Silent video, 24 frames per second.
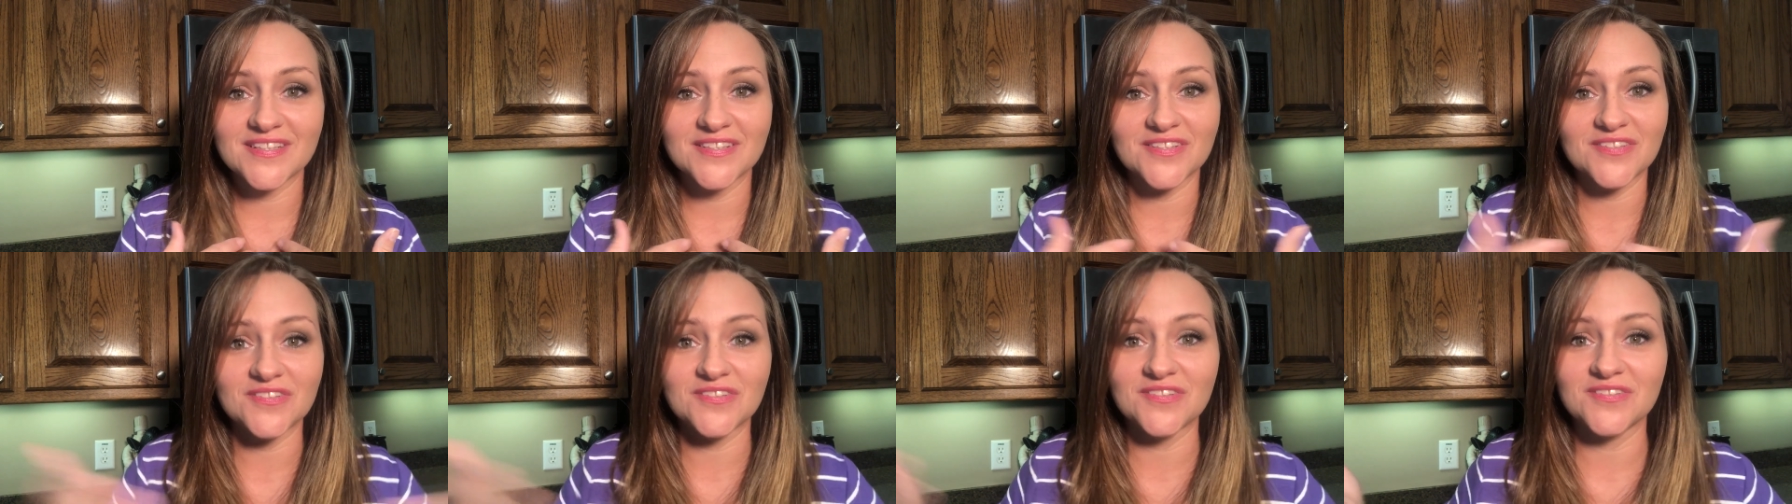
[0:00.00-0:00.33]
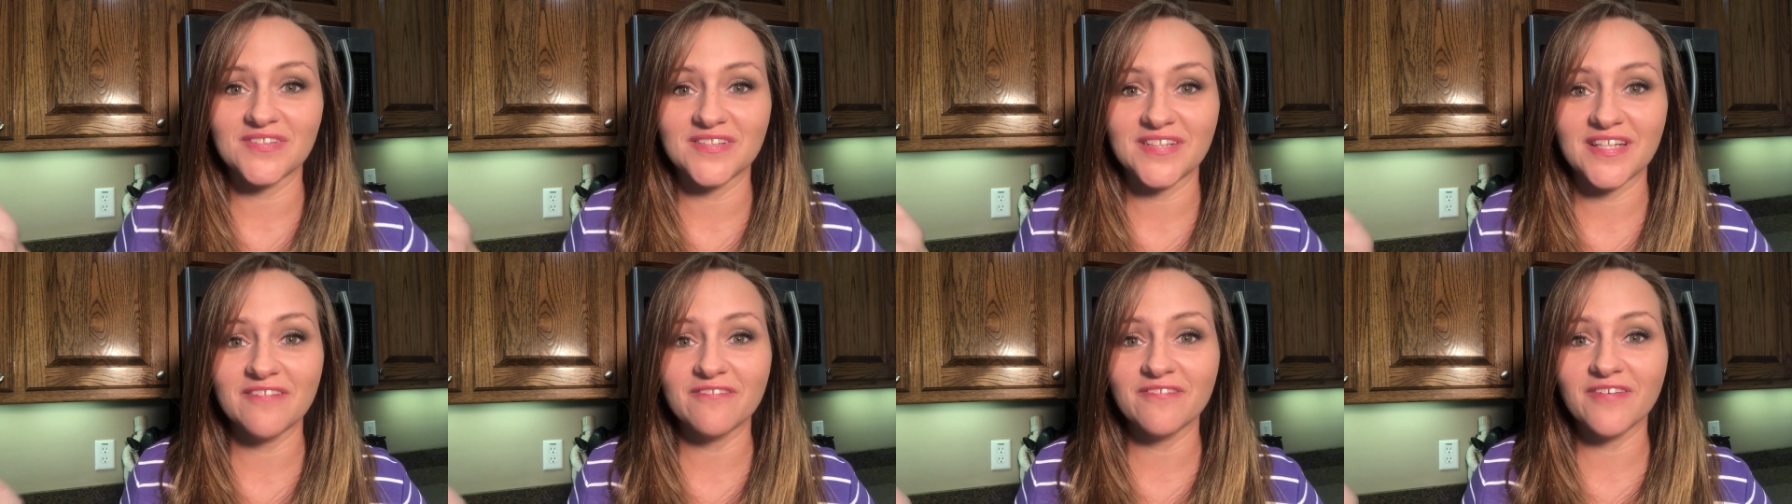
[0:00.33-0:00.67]

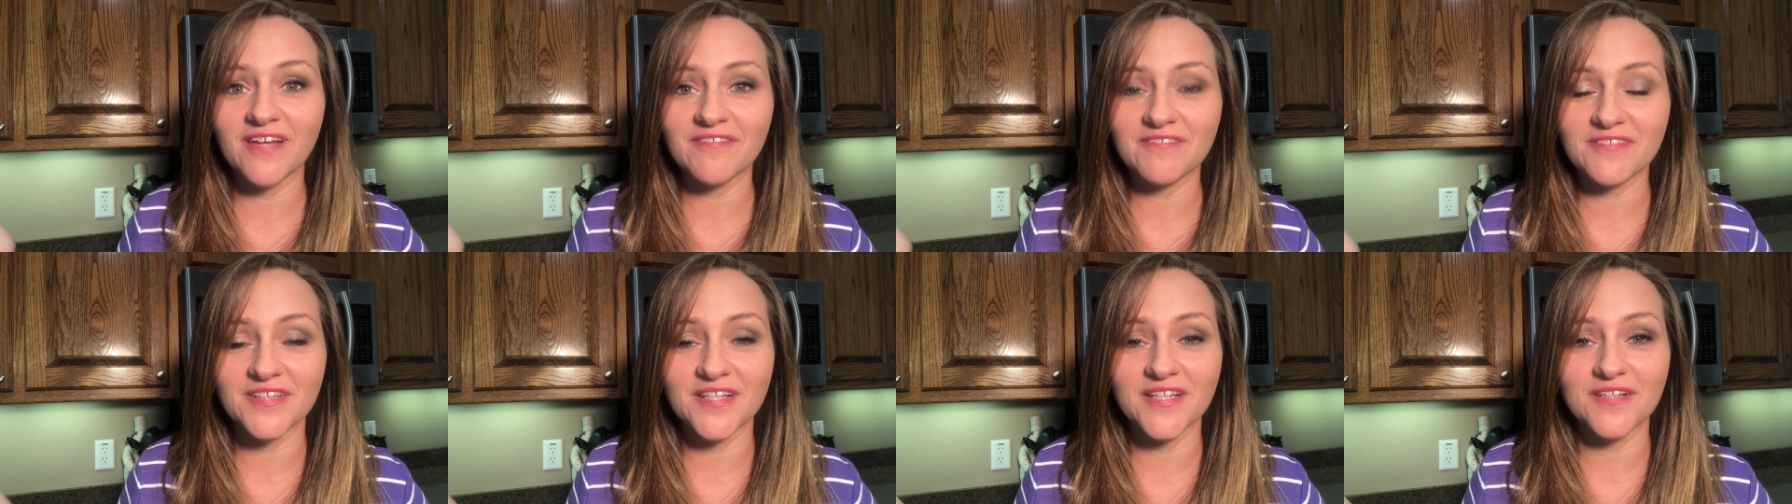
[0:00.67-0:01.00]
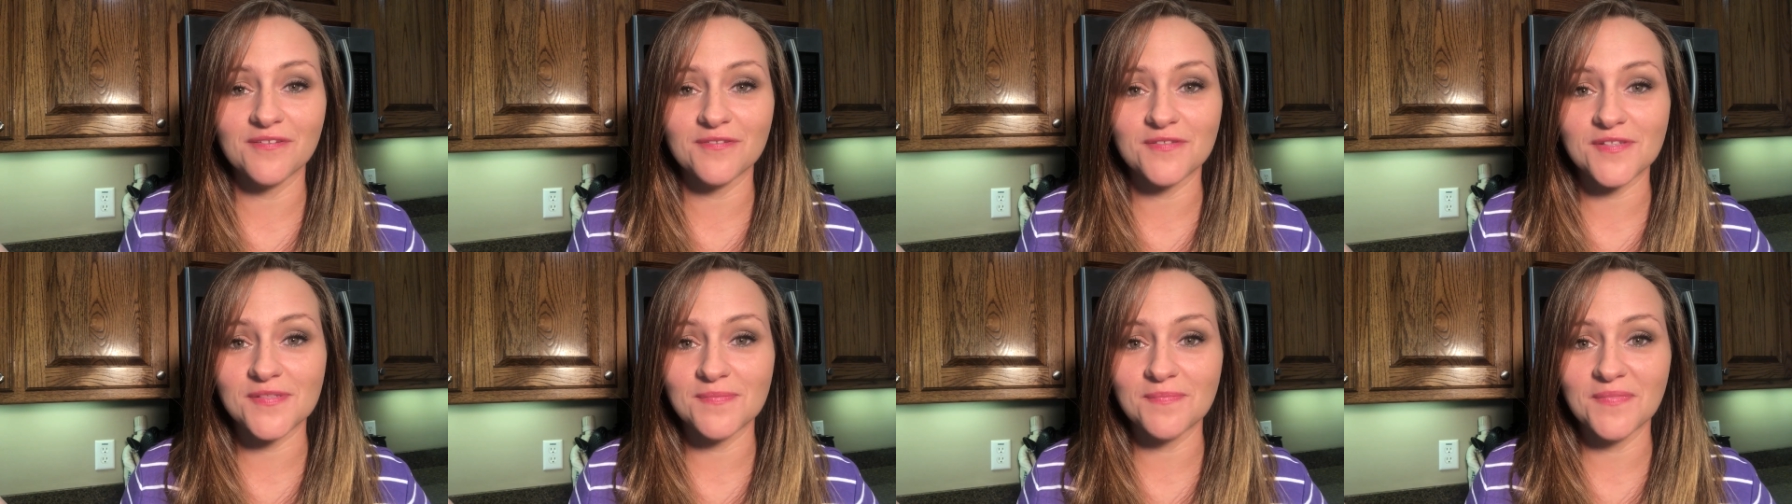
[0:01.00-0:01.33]
So even after they
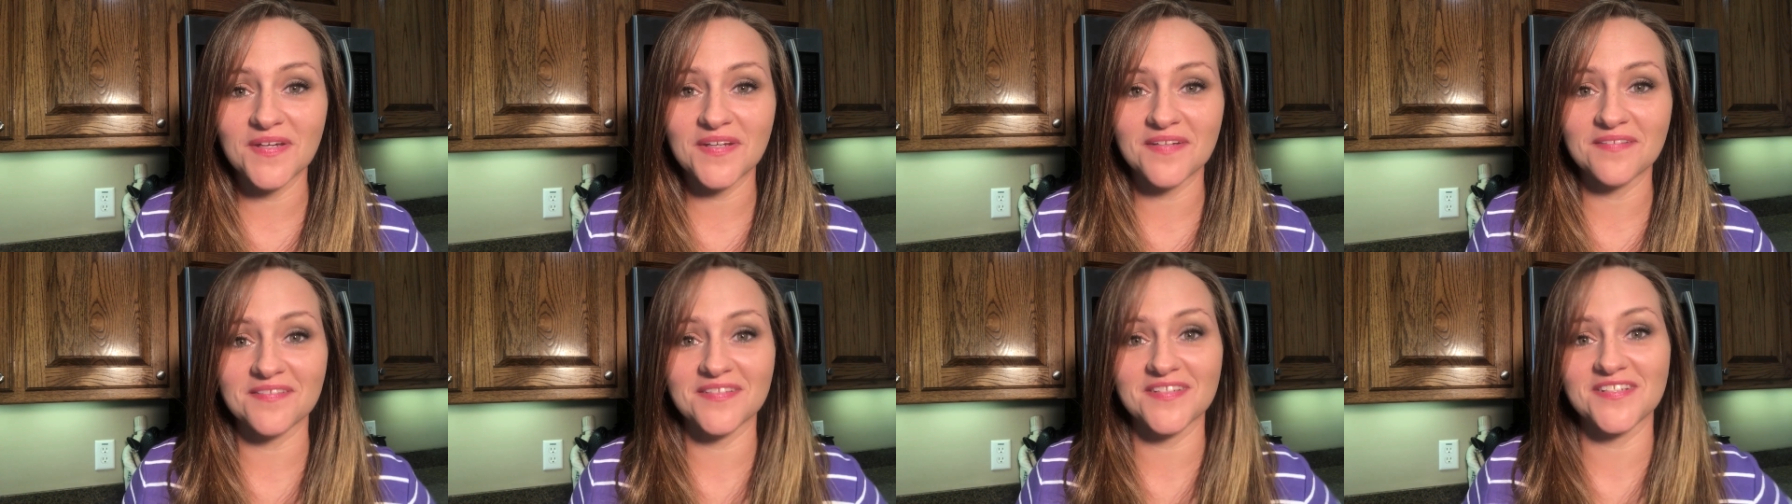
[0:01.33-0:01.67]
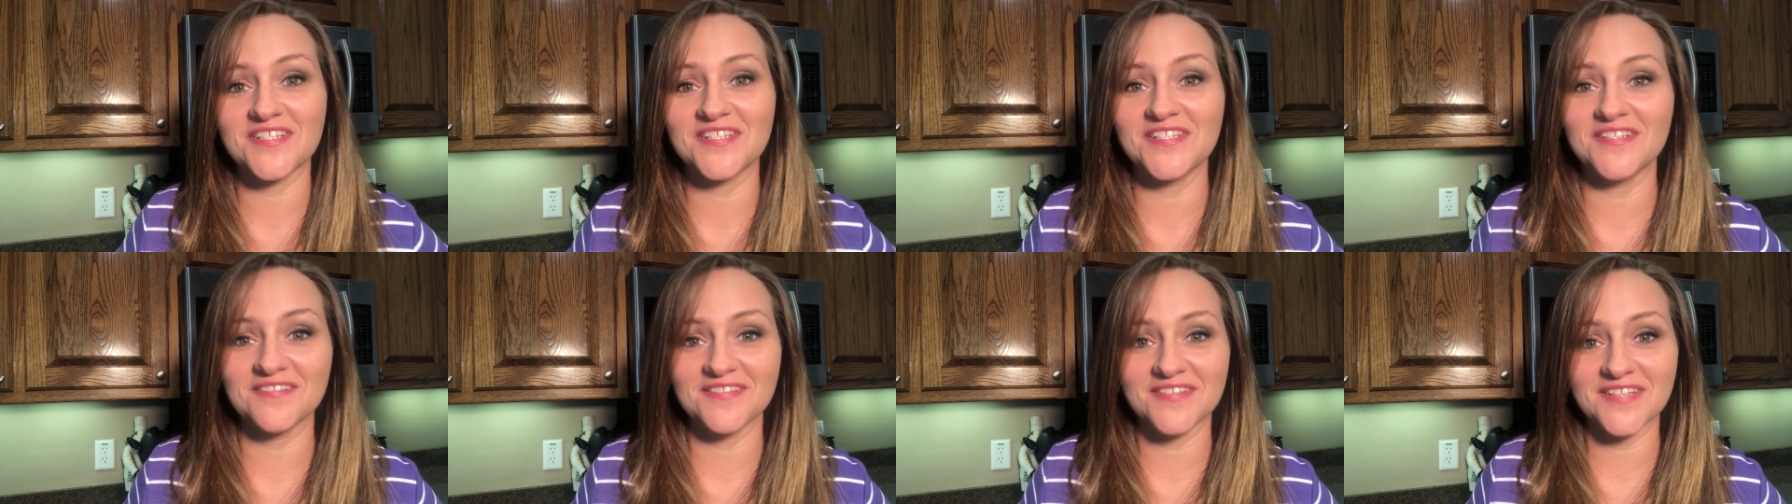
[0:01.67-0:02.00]
don't smell,
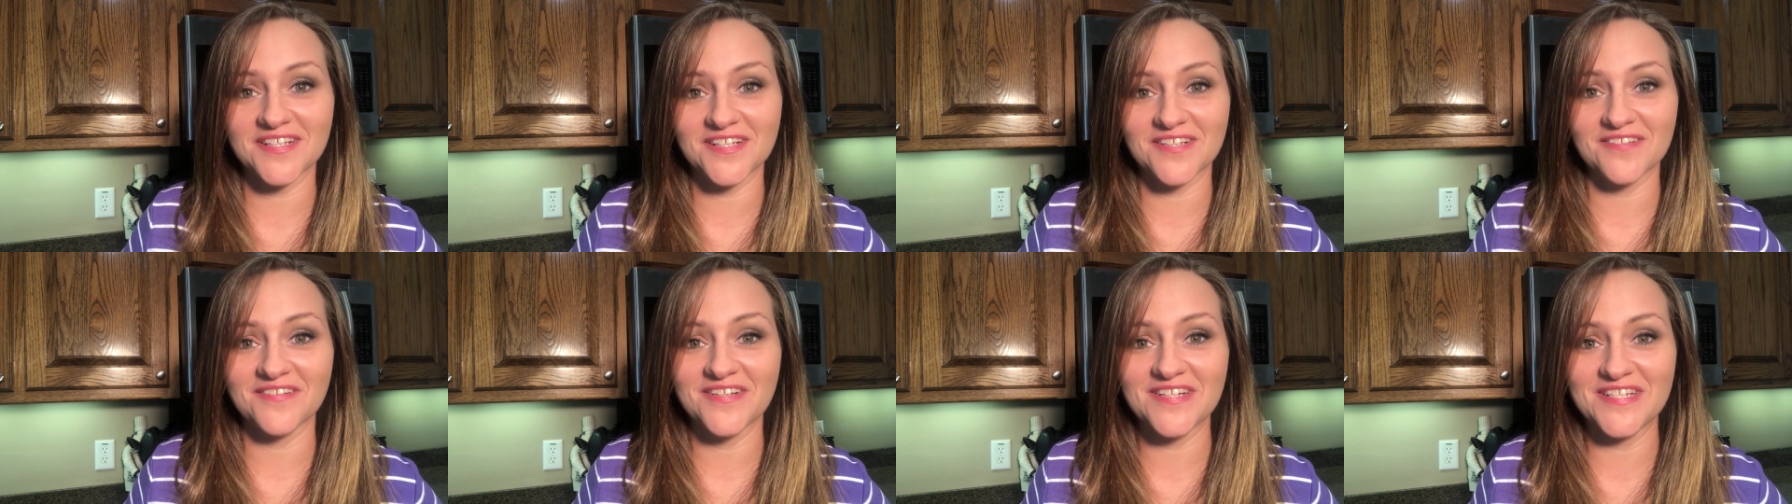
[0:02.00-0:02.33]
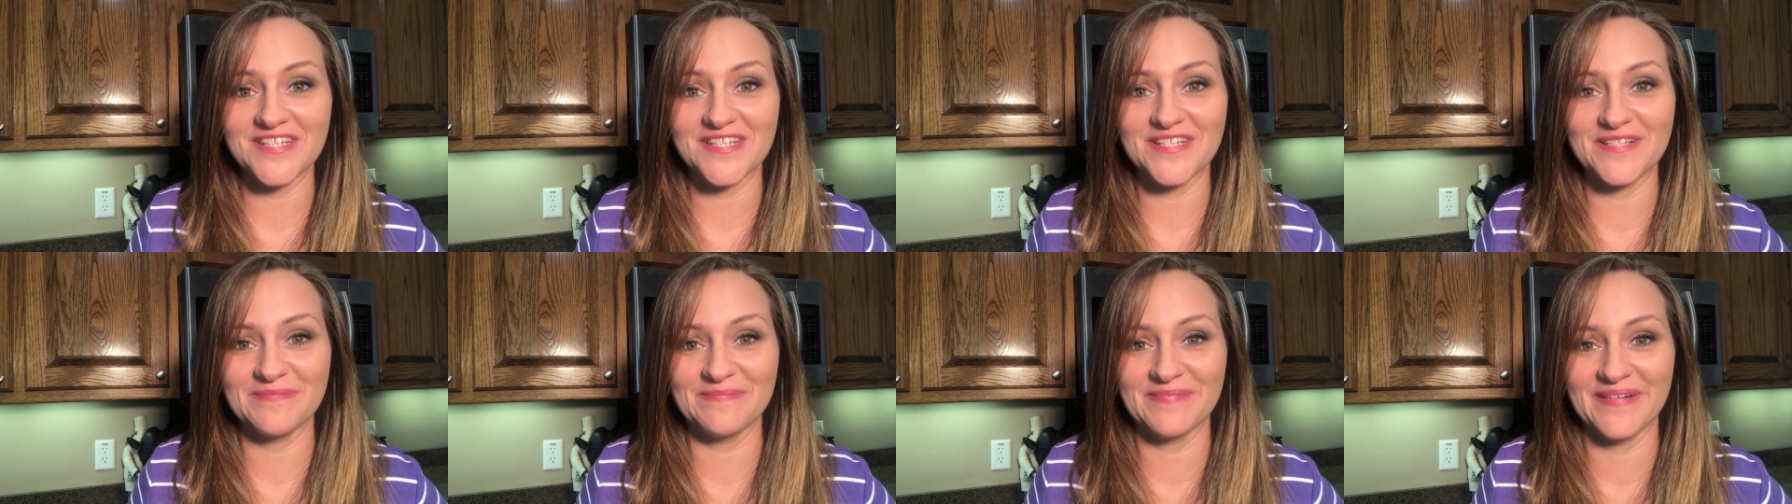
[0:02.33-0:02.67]
there's still
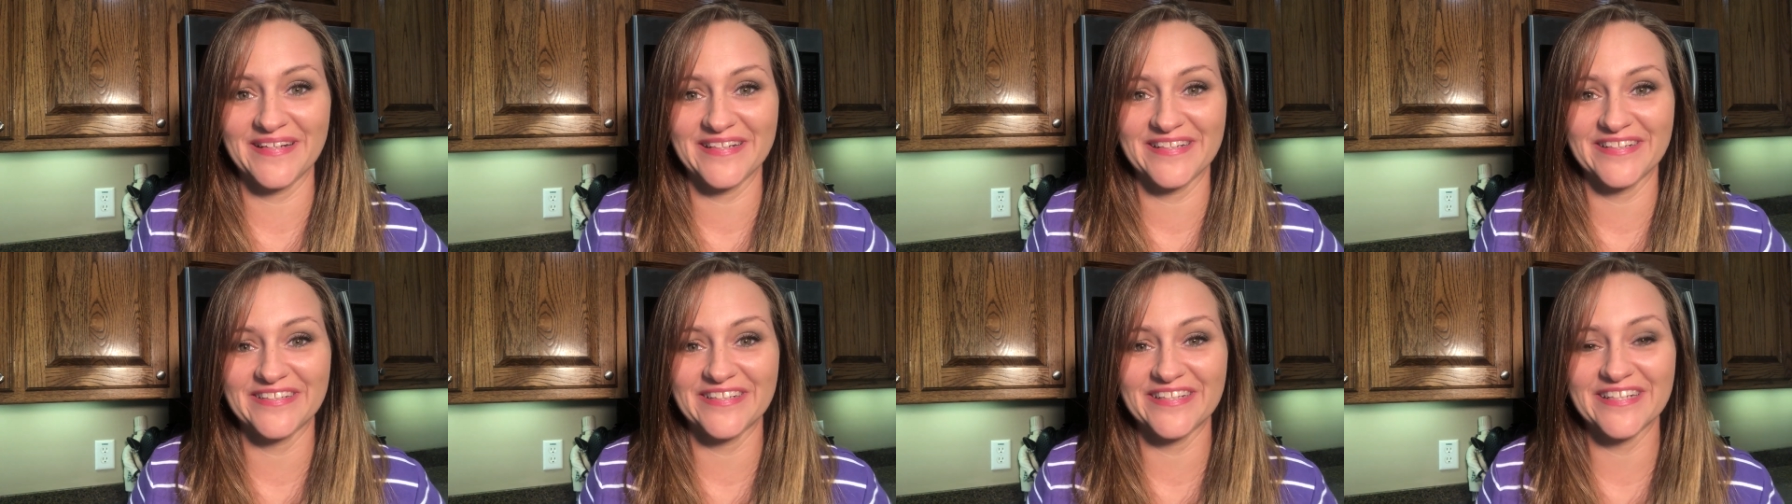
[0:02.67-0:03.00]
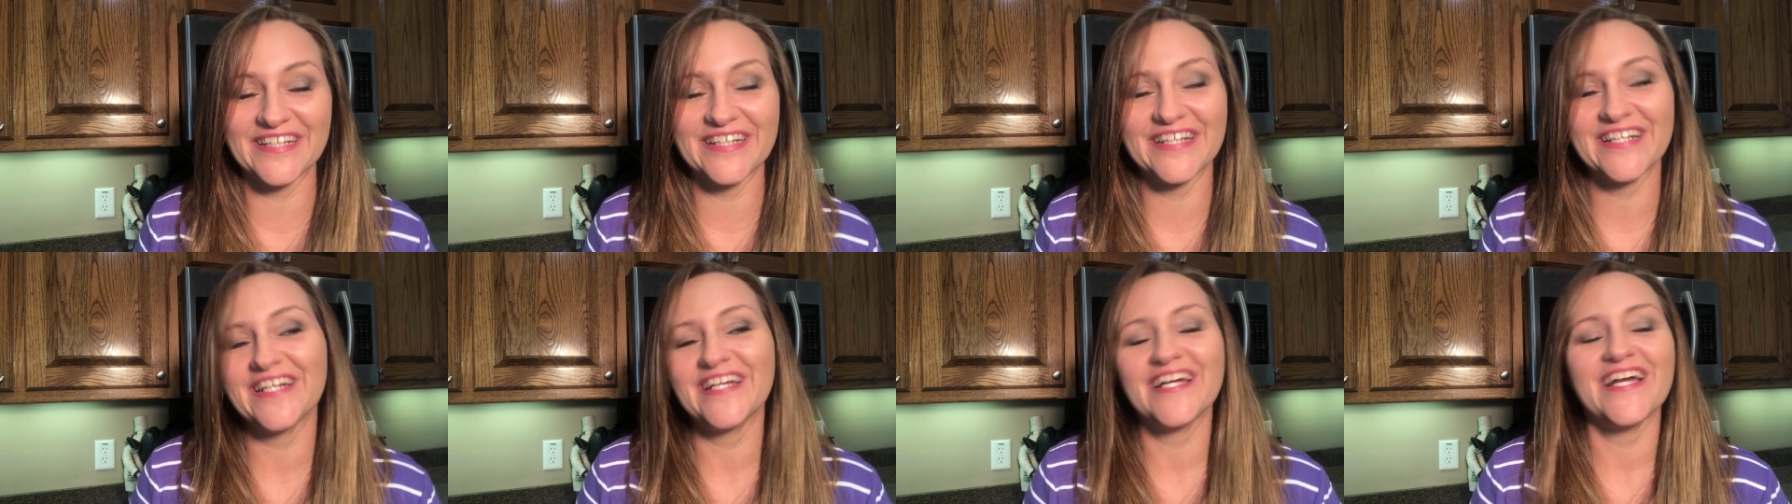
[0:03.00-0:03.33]
decoration in my car.